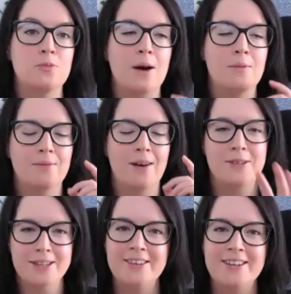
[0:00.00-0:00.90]
But I'm
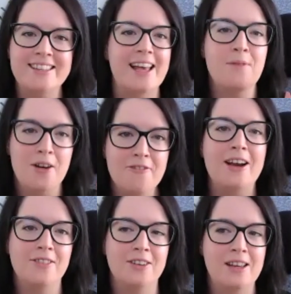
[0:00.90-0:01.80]
just going to say my
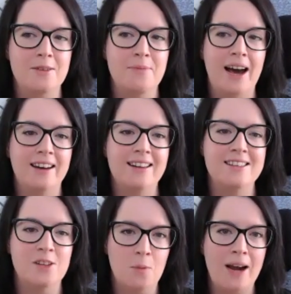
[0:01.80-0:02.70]
favorite thing about it
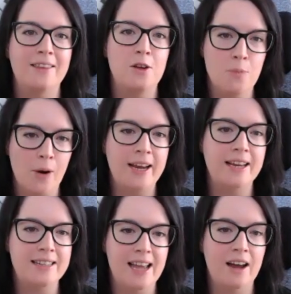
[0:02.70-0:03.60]
is the way that you break
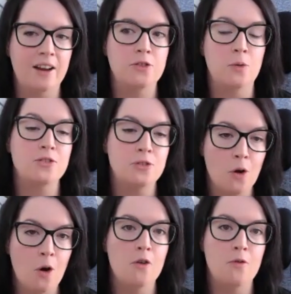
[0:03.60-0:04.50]
it down so it's
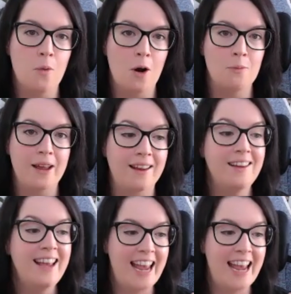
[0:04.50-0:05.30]
not overwhelming.